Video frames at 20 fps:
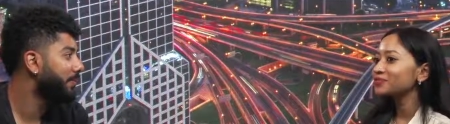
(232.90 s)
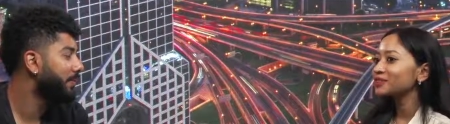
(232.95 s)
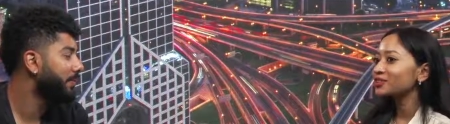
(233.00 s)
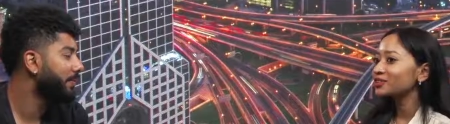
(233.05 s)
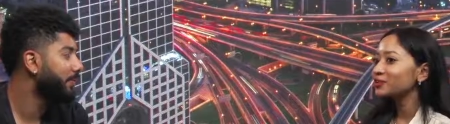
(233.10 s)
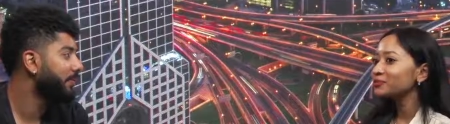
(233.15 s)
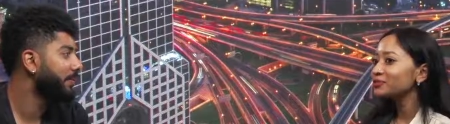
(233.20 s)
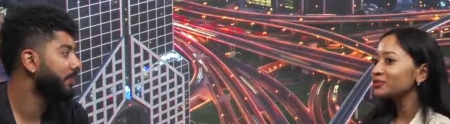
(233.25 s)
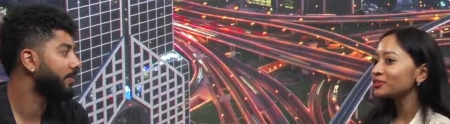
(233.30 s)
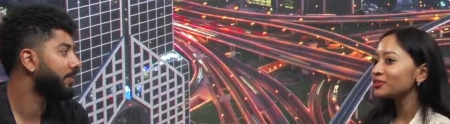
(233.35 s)

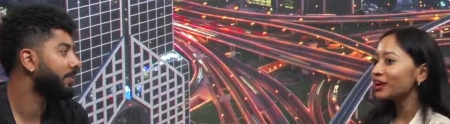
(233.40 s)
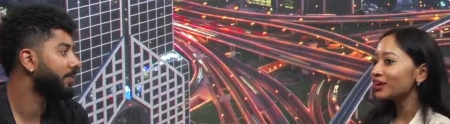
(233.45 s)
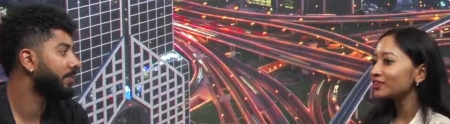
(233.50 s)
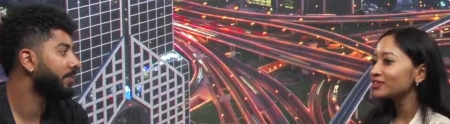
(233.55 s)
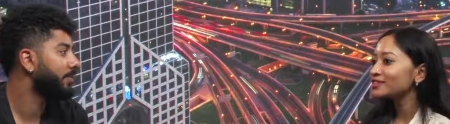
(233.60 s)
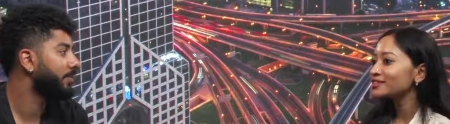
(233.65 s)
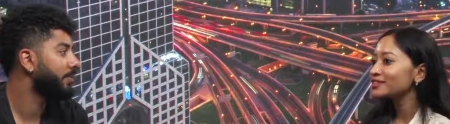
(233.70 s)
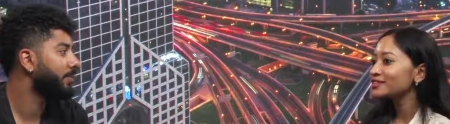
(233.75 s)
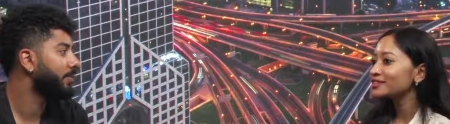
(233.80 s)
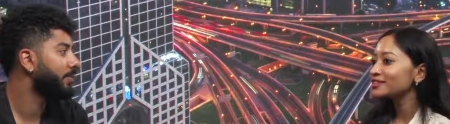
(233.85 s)

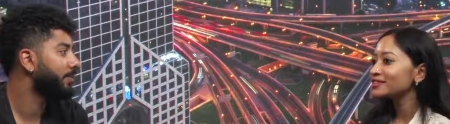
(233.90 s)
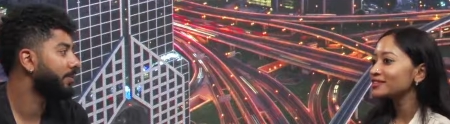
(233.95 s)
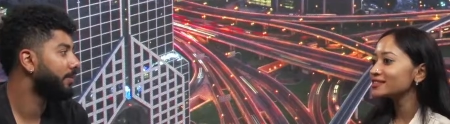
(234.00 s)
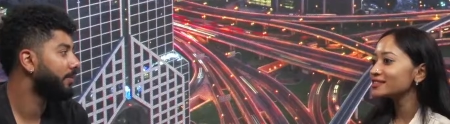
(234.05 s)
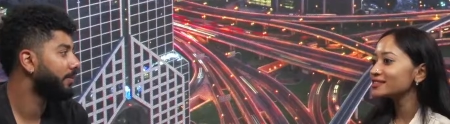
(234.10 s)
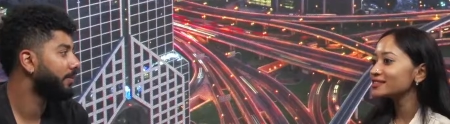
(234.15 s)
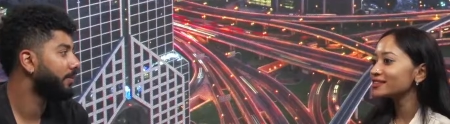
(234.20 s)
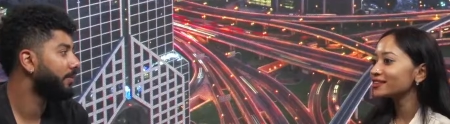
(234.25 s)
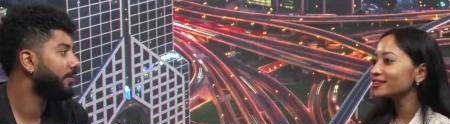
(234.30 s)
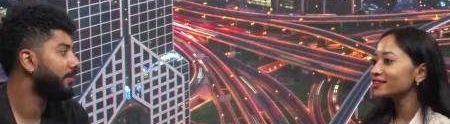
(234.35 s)
Speaker 1: cryptocurrencies
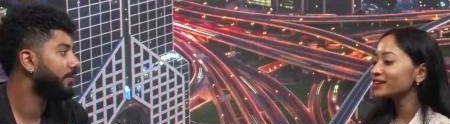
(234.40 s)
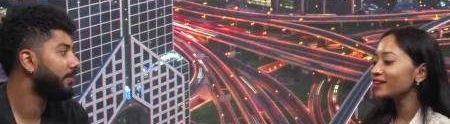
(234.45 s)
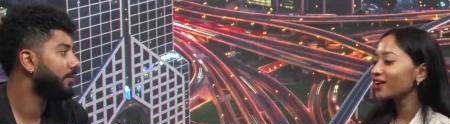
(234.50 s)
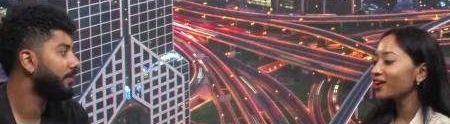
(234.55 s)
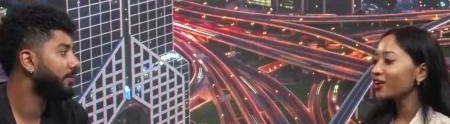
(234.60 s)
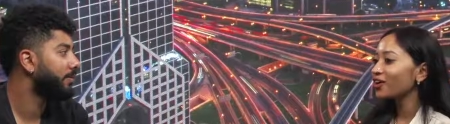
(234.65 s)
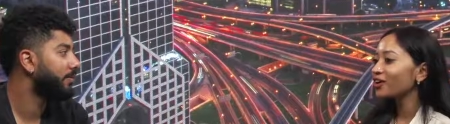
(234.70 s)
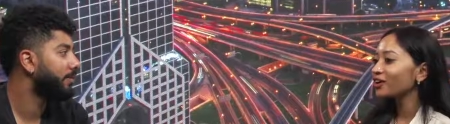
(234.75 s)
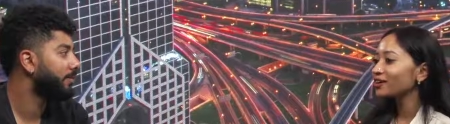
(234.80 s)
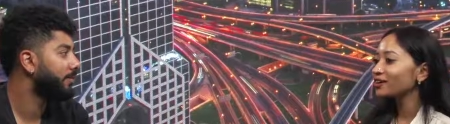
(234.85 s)

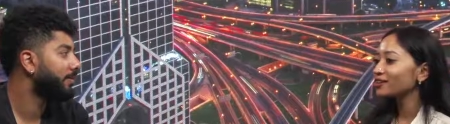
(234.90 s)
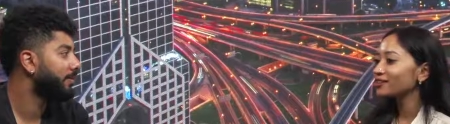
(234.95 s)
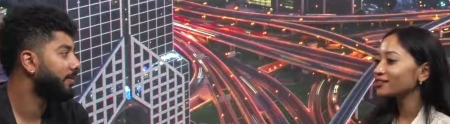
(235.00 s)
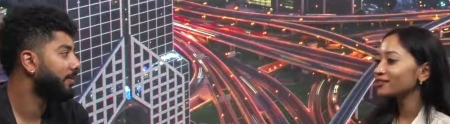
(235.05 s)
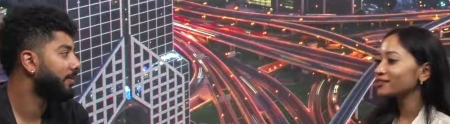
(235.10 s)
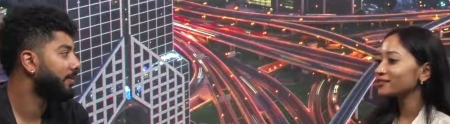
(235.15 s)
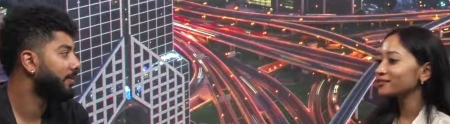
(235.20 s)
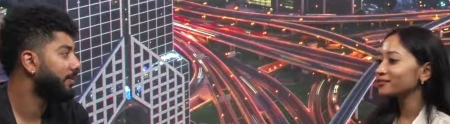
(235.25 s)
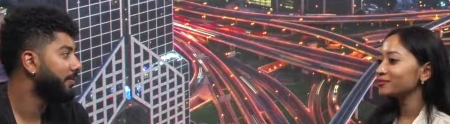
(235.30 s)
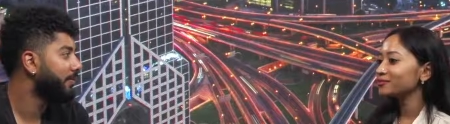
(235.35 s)
are
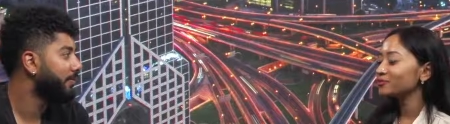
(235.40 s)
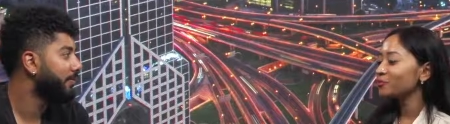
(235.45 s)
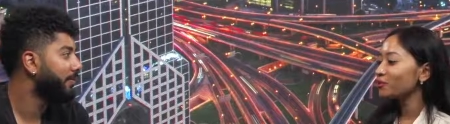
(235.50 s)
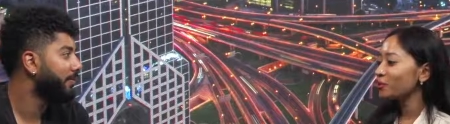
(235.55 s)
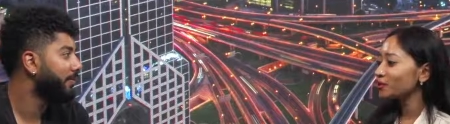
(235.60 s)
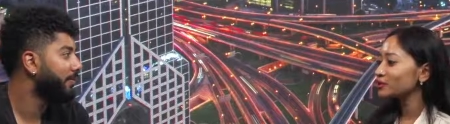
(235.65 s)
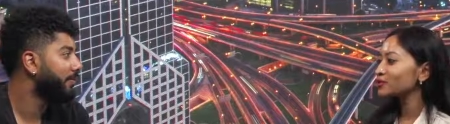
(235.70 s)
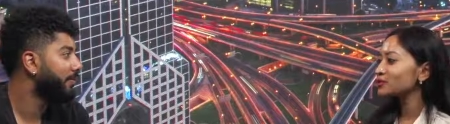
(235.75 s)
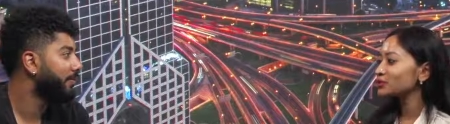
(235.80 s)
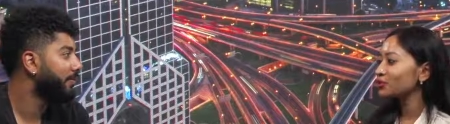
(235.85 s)

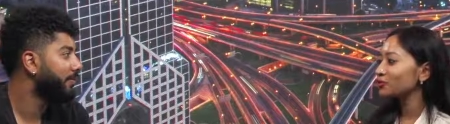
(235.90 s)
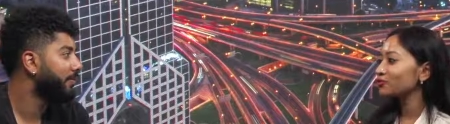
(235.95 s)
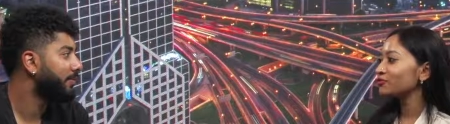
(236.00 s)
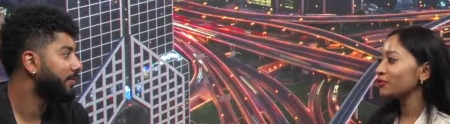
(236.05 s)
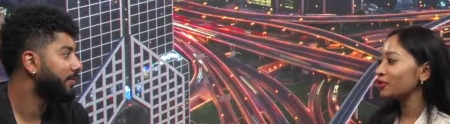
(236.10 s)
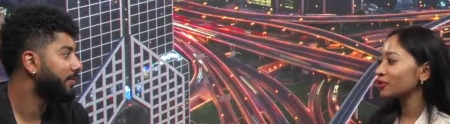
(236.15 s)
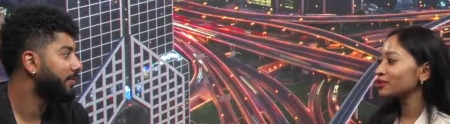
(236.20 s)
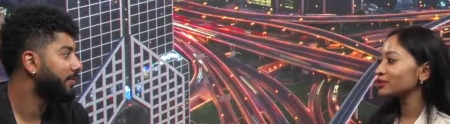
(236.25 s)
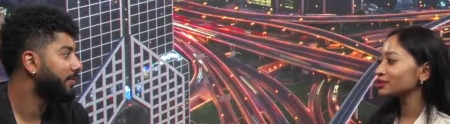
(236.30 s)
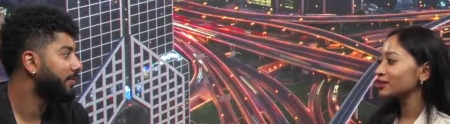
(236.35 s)
more so
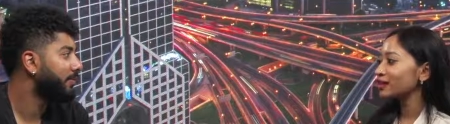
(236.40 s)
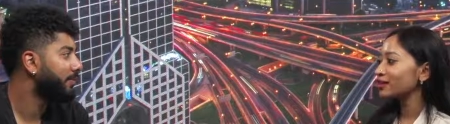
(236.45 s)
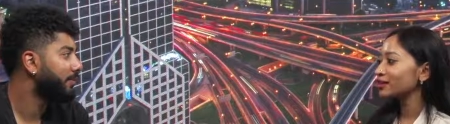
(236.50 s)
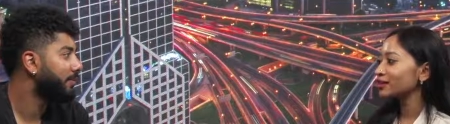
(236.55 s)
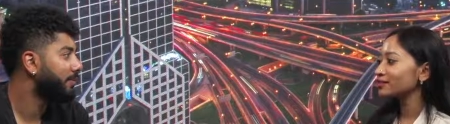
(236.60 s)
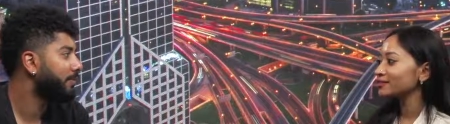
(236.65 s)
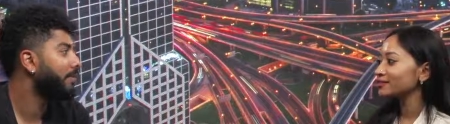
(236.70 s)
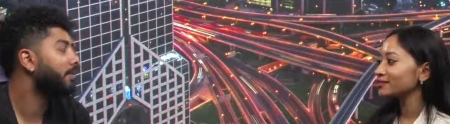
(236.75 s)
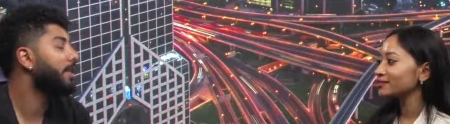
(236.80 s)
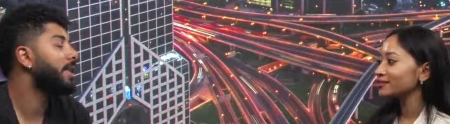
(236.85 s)

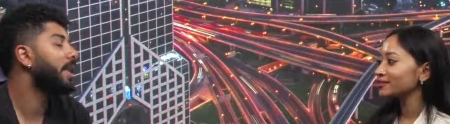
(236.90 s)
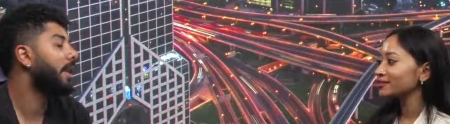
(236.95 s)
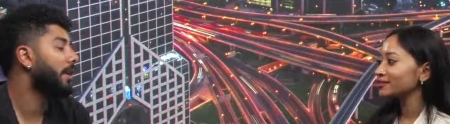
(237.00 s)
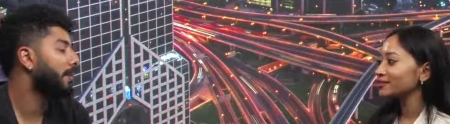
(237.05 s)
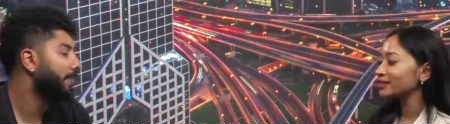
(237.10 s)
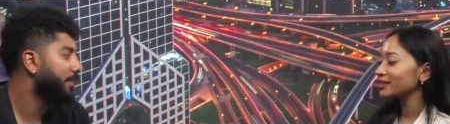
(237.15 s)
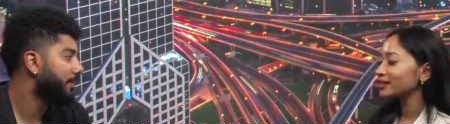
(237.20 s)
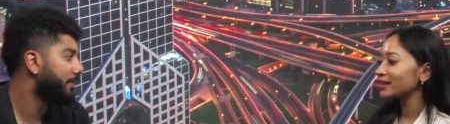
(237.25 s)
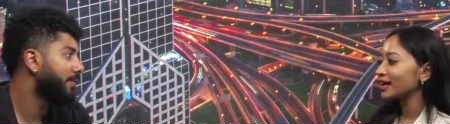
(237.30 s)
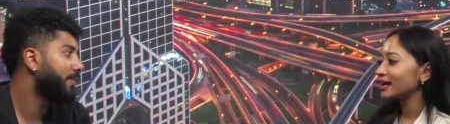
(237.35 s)
volatile yeah,
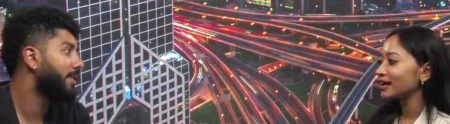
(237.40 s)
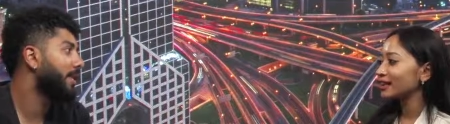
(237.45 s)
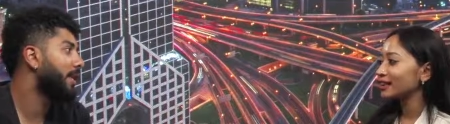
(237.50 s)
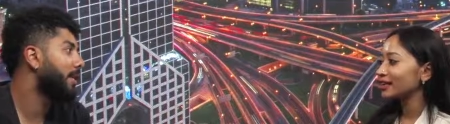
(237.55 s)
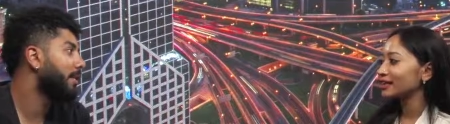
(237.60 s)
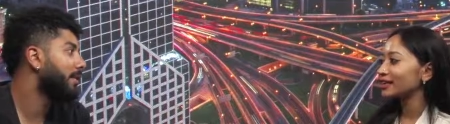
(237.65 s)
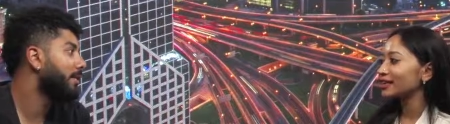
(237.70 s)
than anything else